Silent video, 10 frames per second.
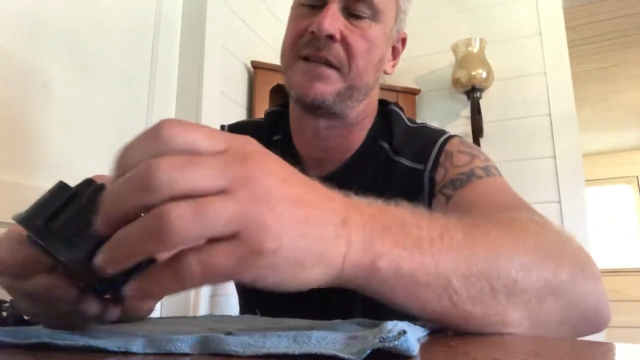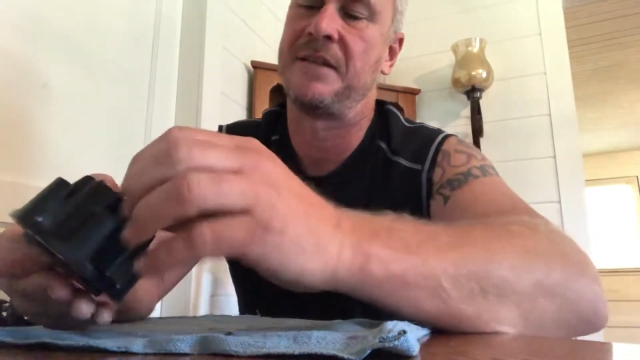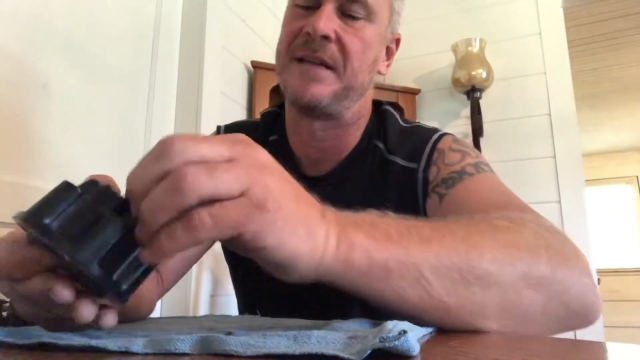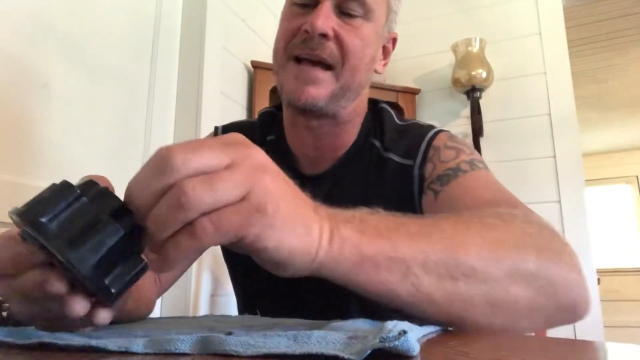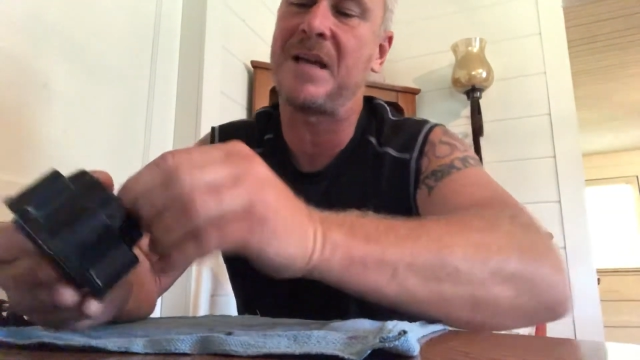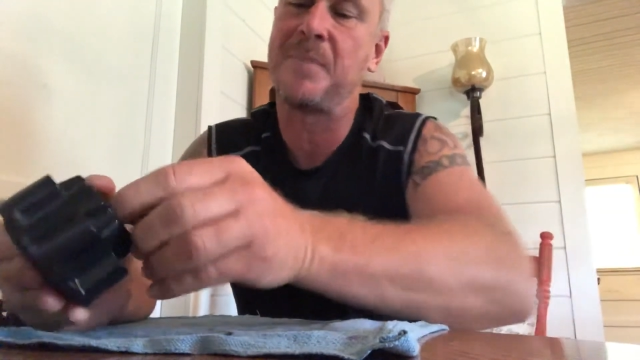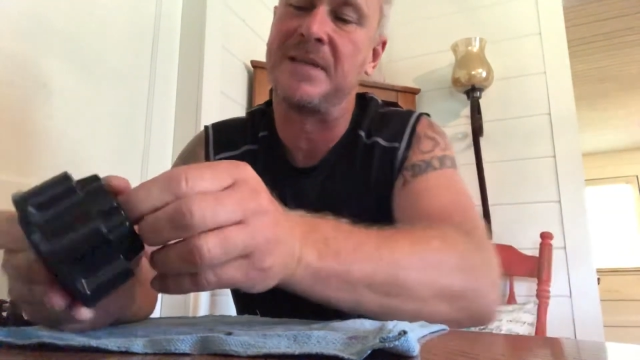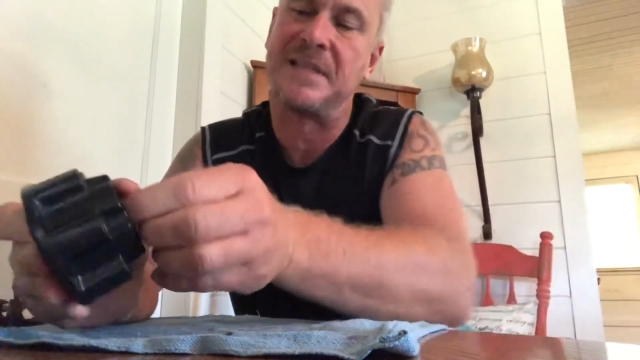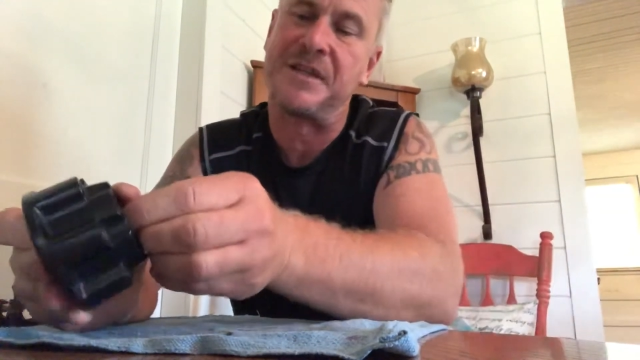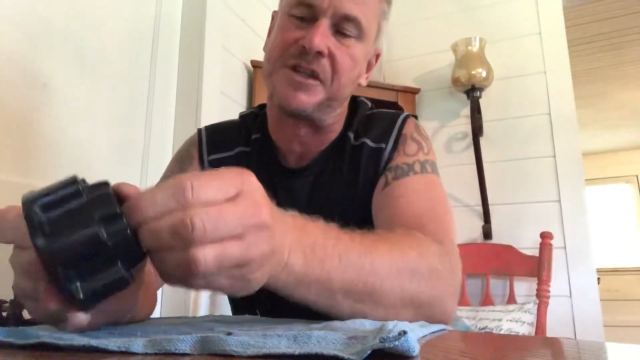the lock
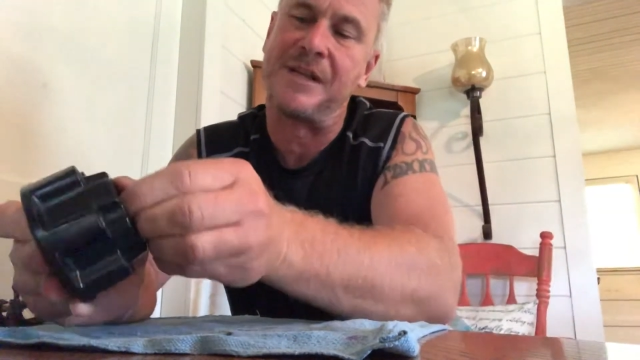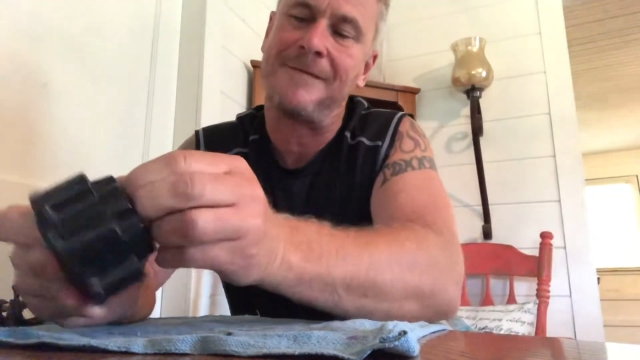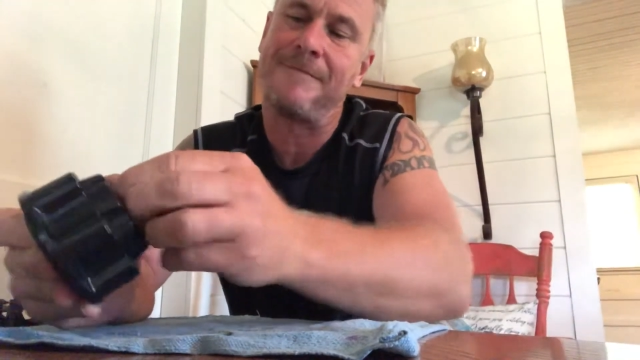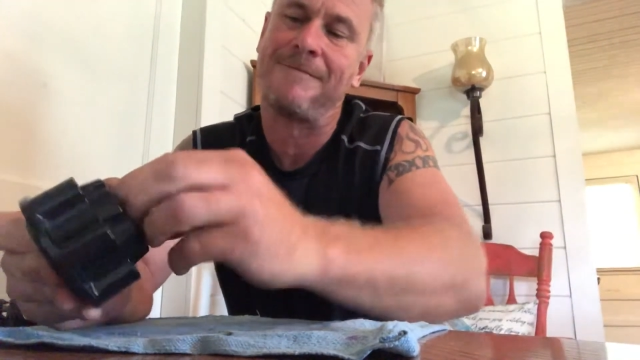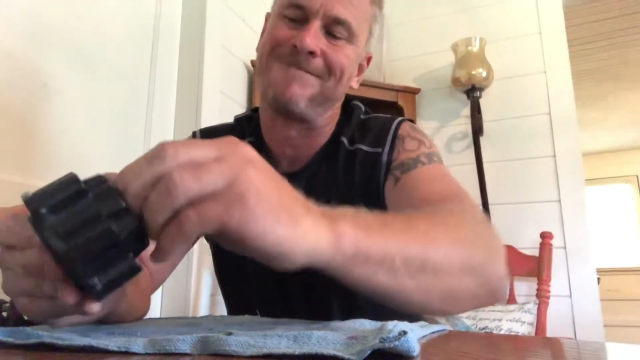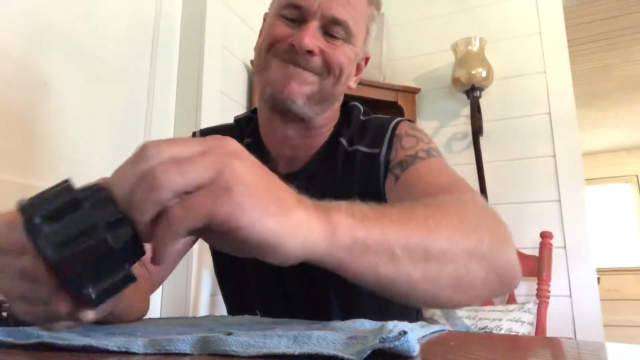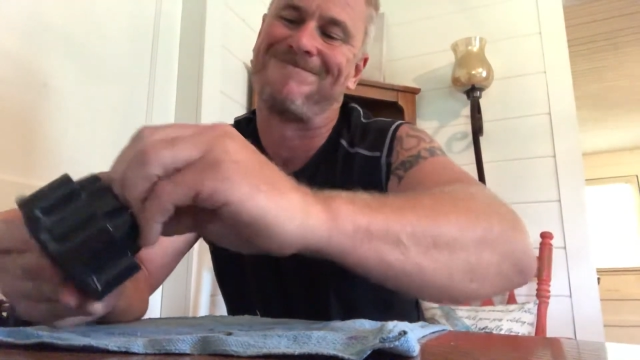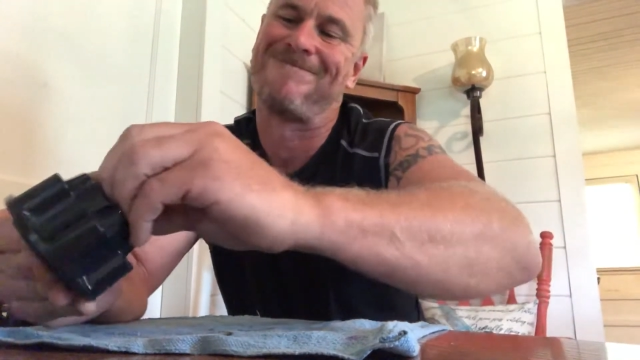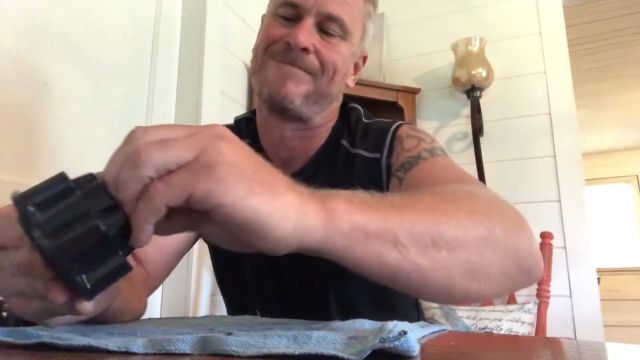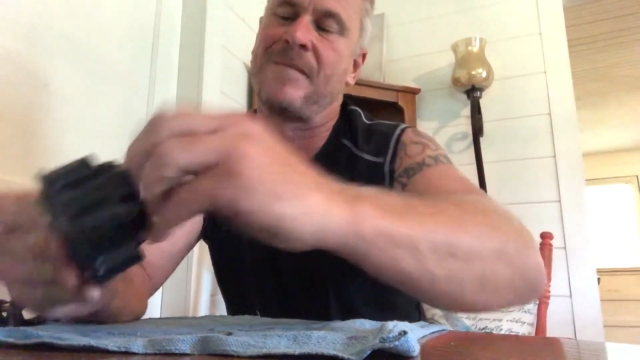position,
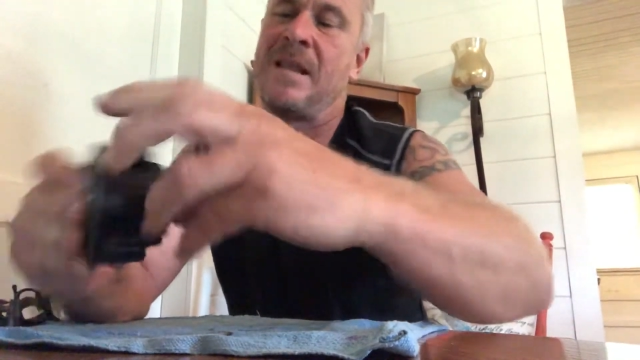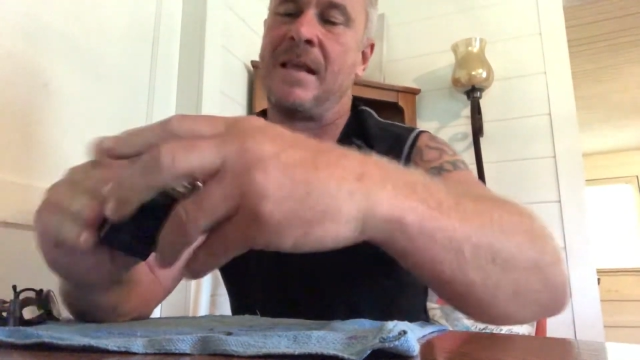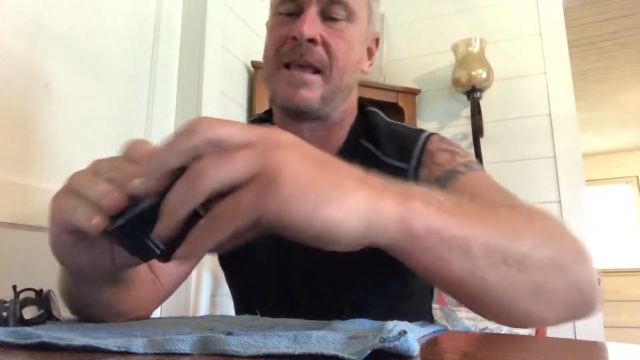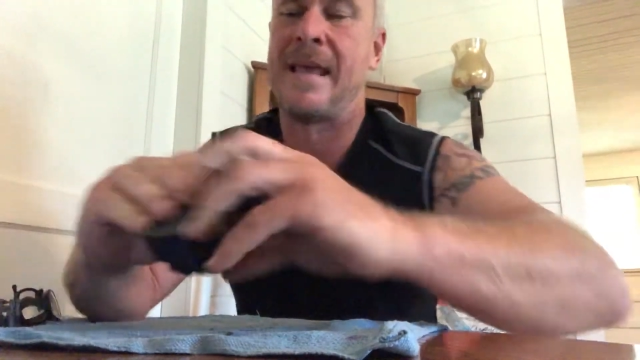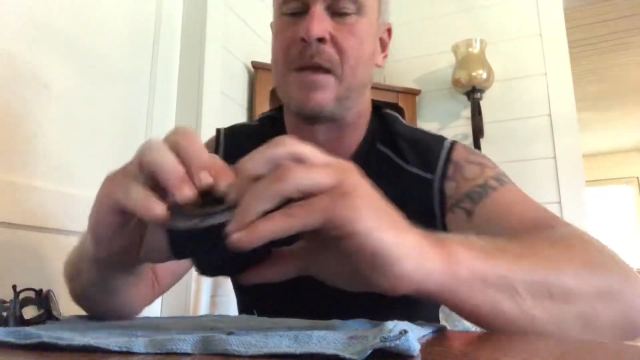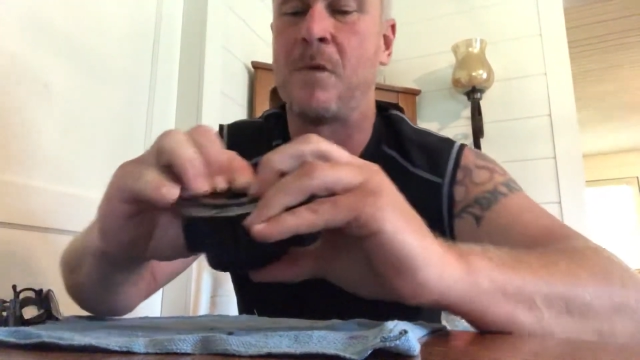and